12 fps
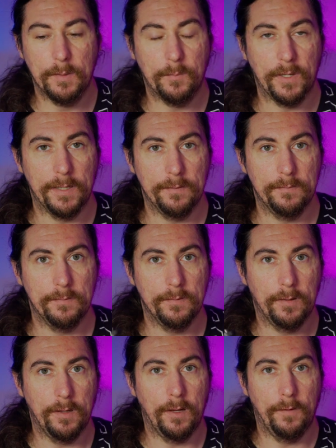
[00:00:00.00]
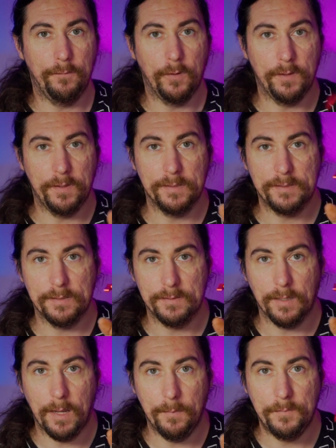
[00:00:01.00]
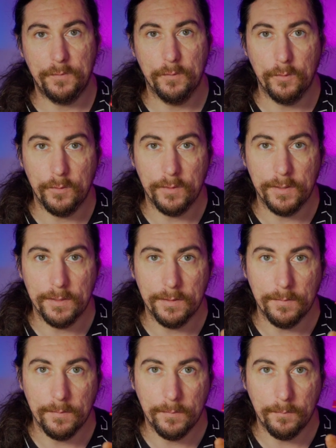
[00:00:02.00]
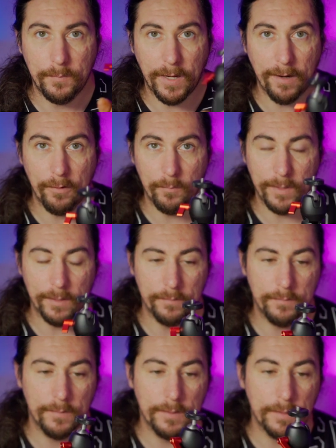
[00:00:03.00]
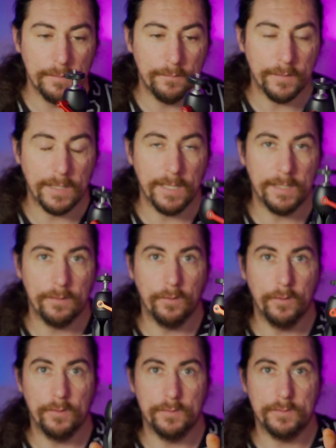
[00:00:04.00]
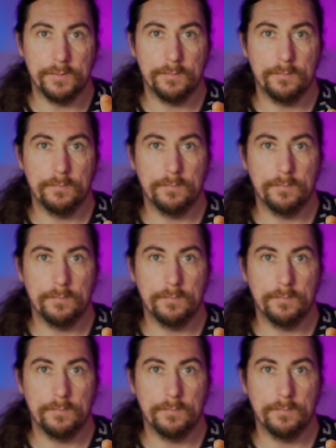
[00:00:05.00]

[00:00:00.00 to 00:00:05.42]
But I find this is absolutely paramount for getting those